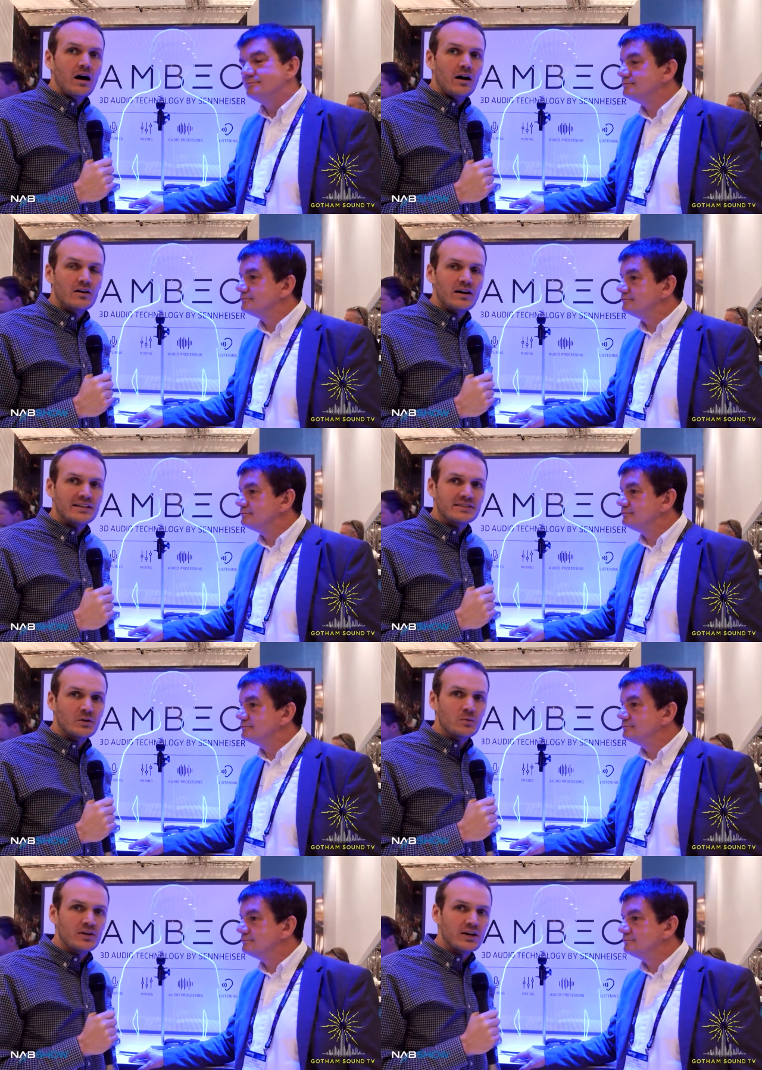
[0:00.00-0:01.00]
Speaker 1: All right,
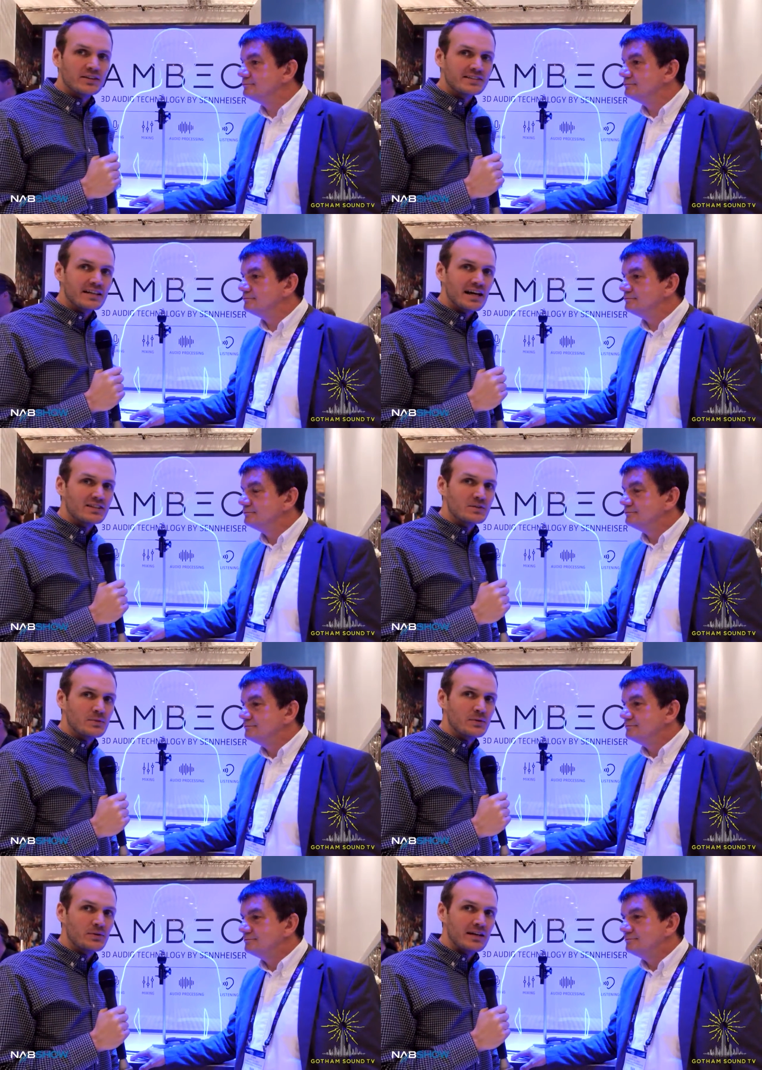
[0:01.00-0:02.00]
so we're here at the Sennheiser
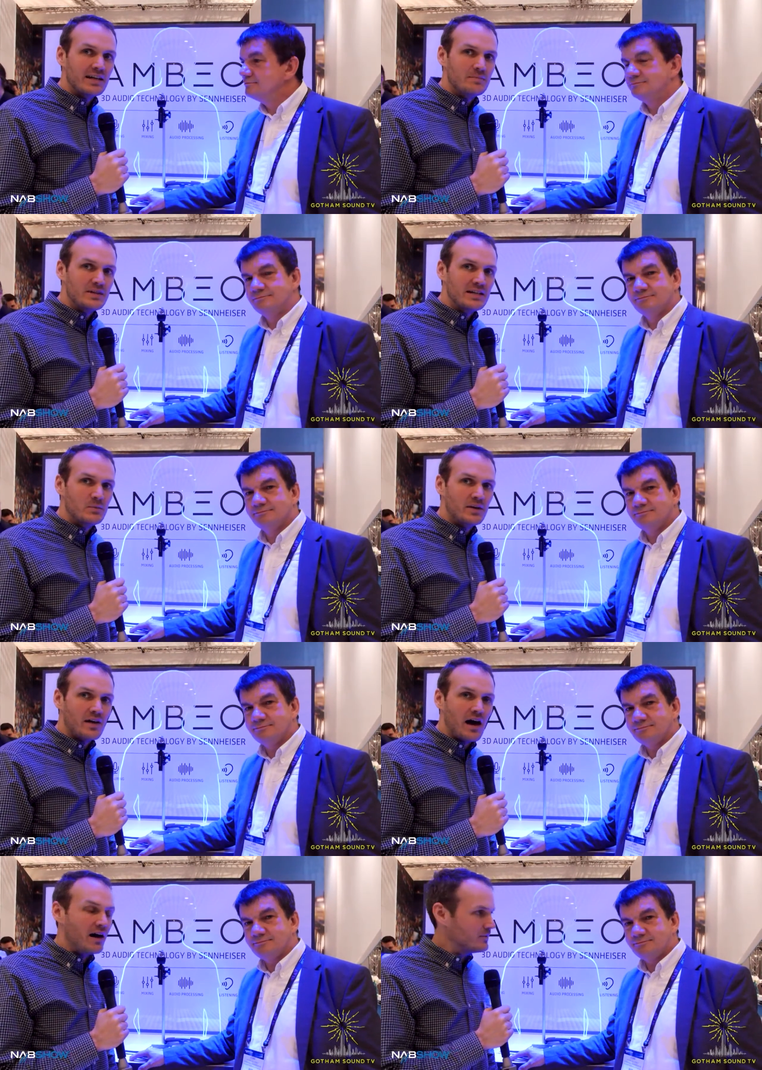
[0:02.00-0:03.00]
booth NAB with
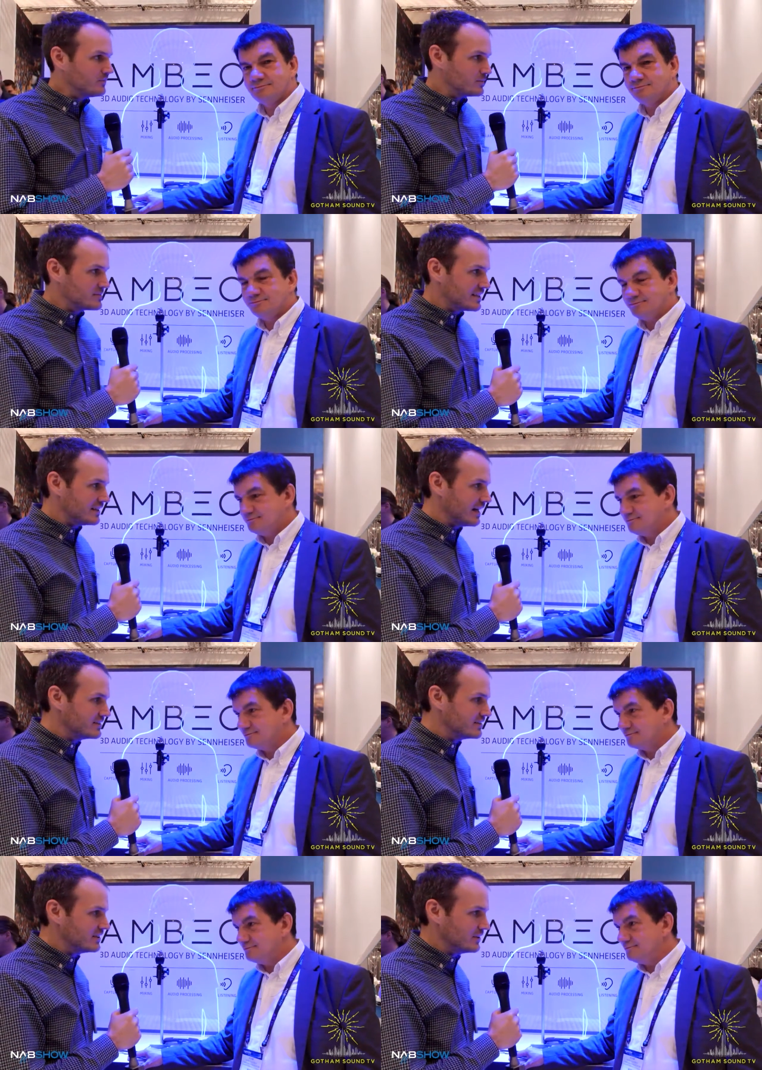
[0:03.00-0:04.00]
Achim from
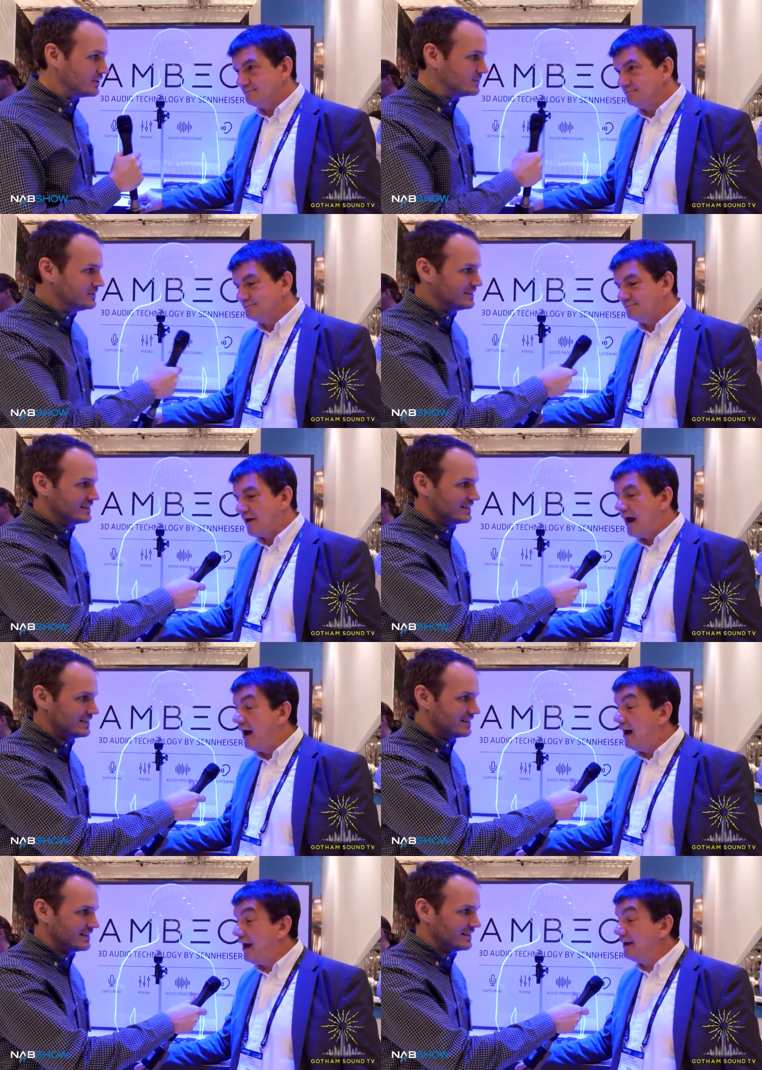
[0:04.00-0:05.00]
Sennheiser. Hello.
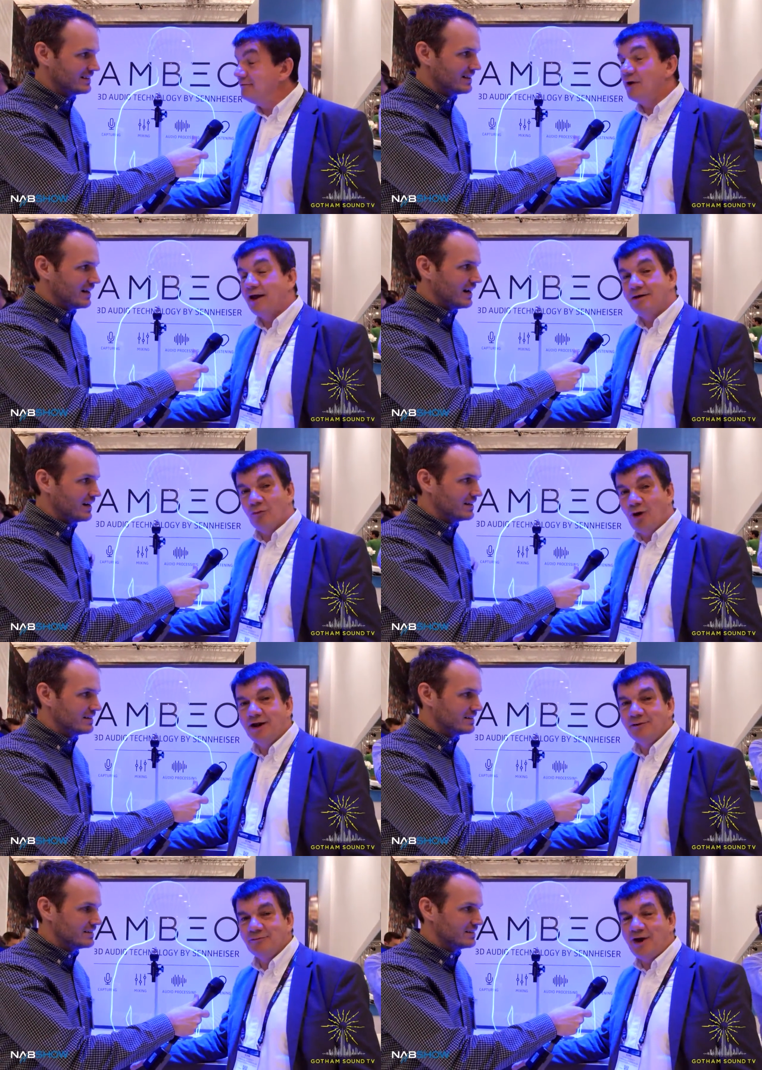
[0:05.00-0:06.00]
Speaker 2: Hi, and
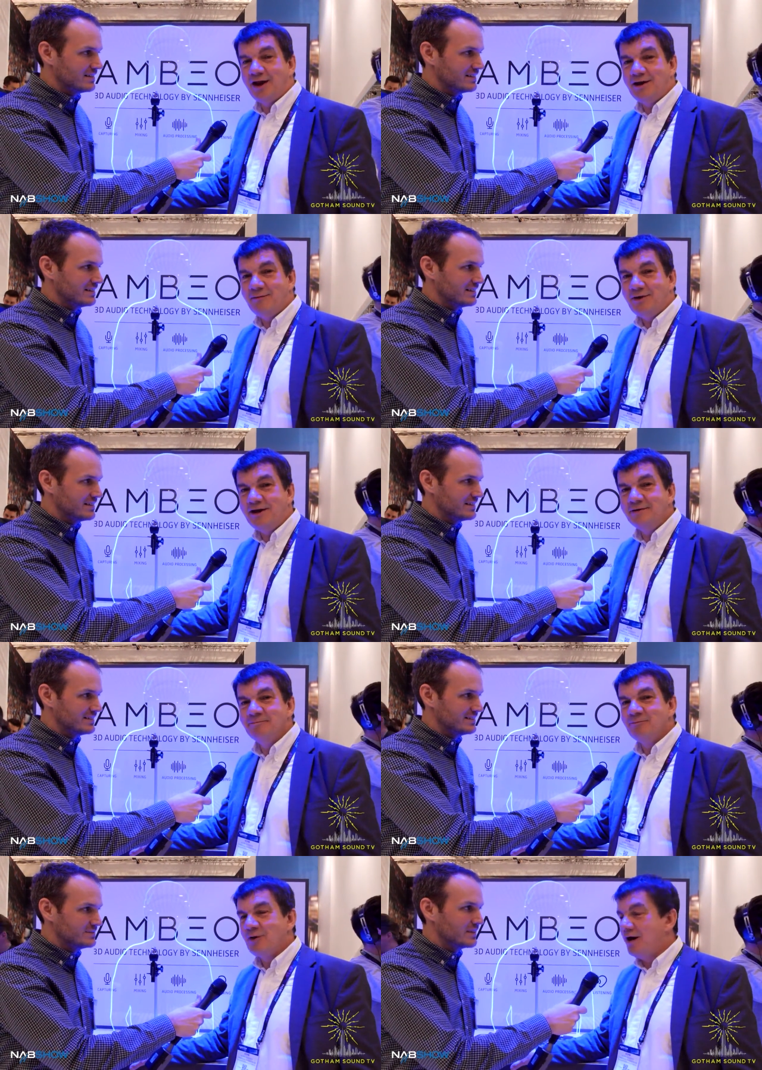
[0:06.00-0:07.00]
welcome to NAB,
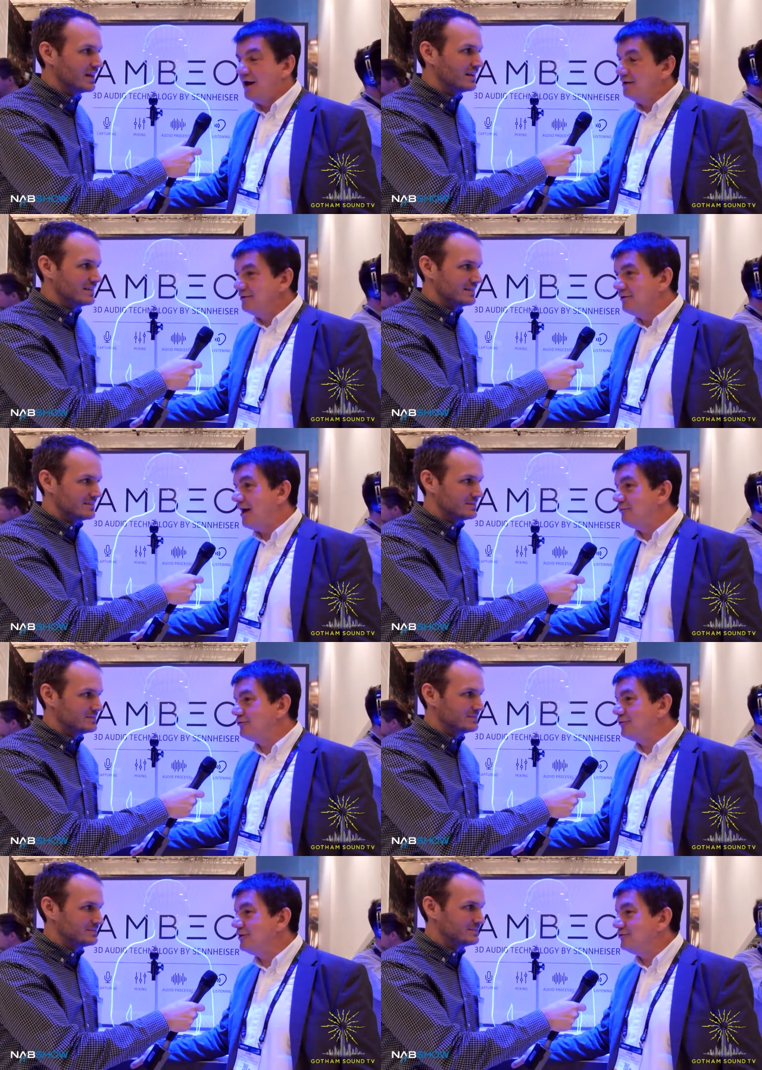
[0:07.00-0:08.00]
and happy
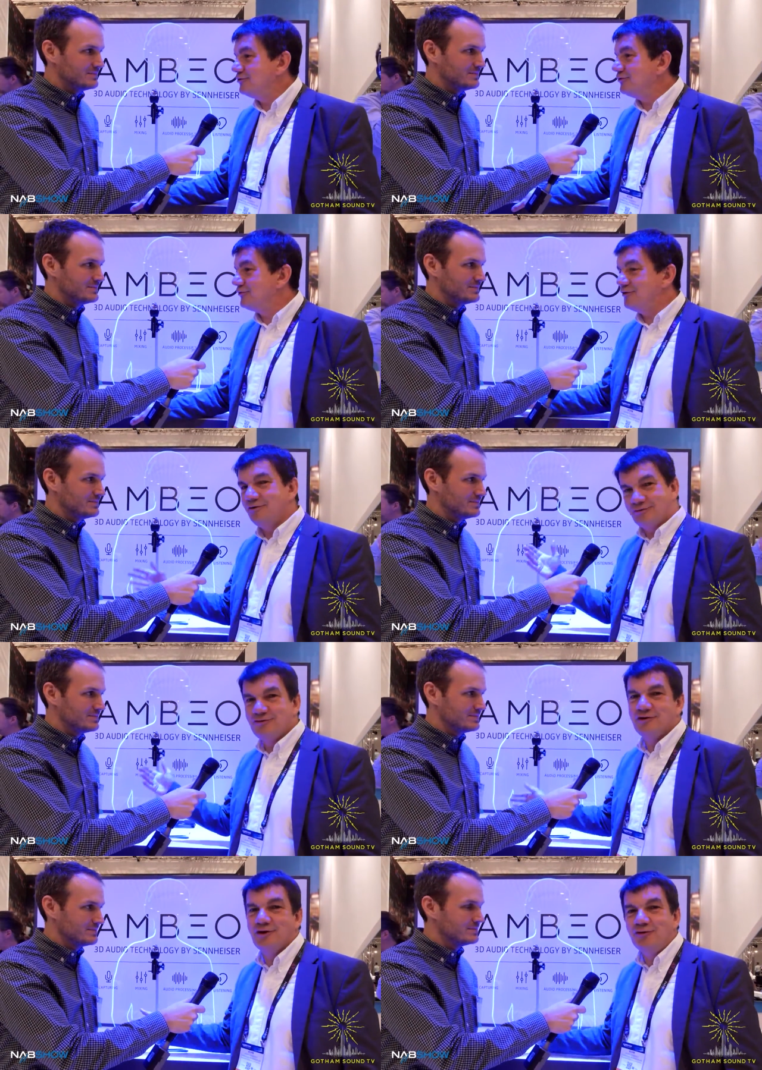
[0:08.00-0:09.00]
to introduce you
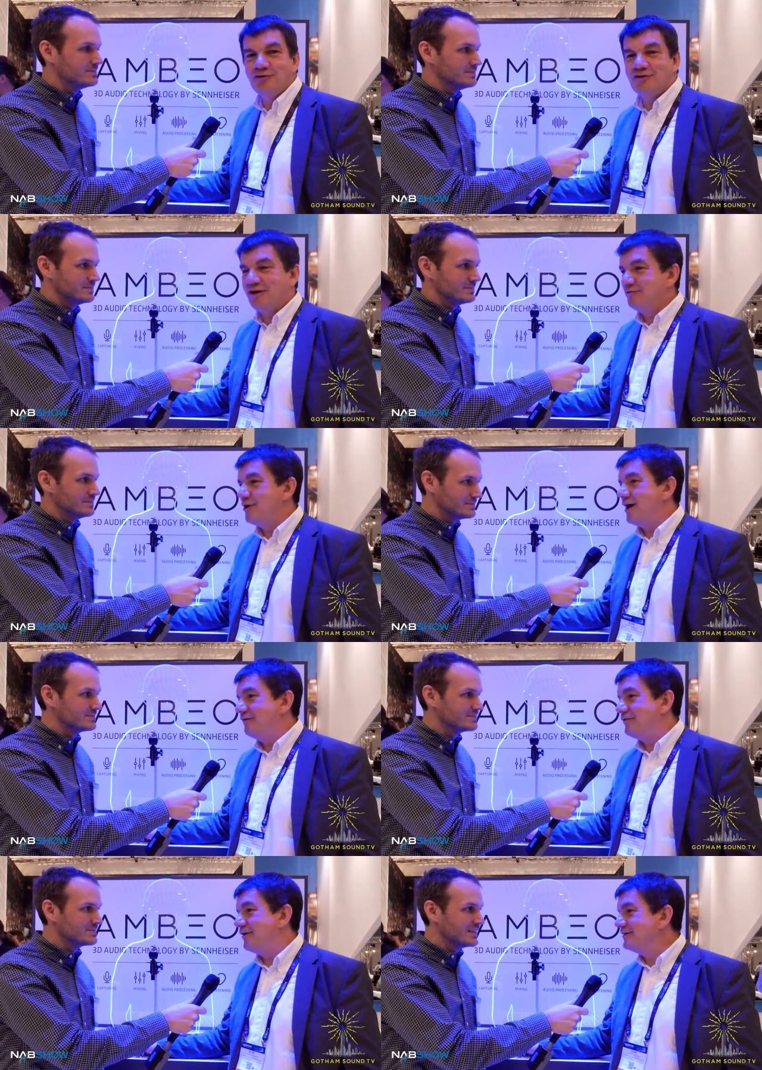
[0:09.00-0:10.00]
to the cool stuff we
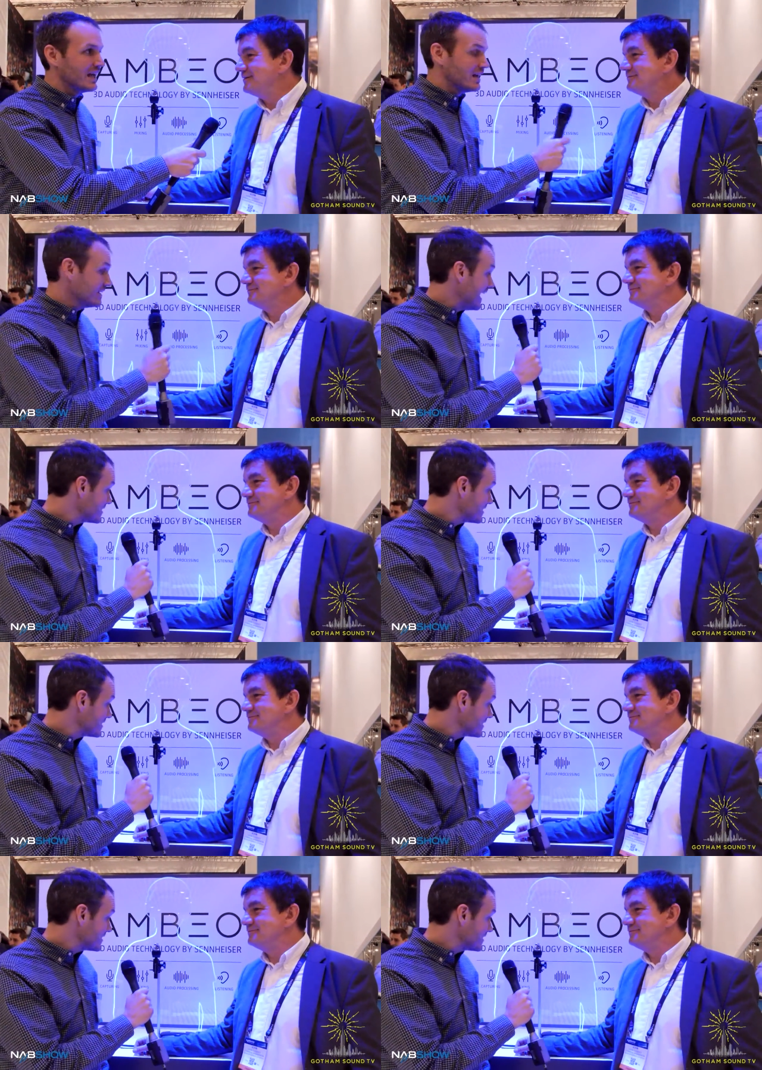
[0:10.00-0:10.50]
have here.
Speaker 1: Yeah,